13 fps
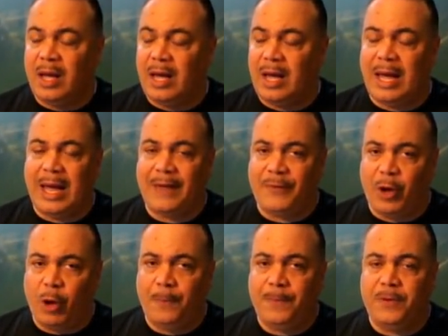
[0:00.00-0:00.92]
Uh, I
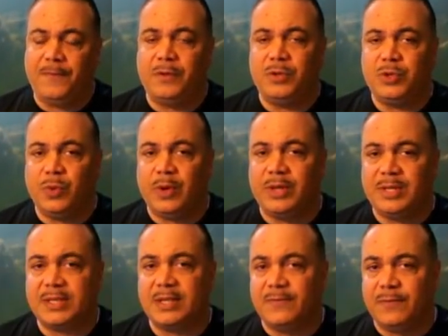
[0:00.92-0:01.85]
hope you've enjoyed
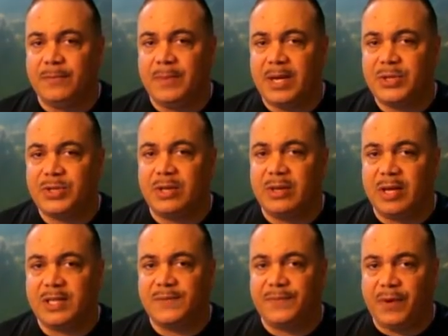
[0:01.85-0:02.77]
this information
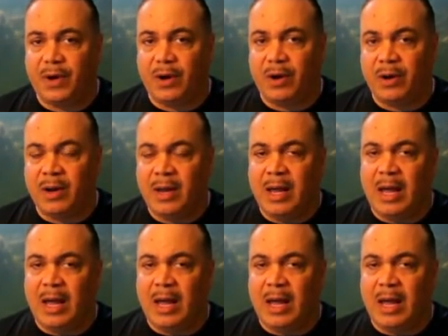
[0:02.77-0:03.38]
thus far.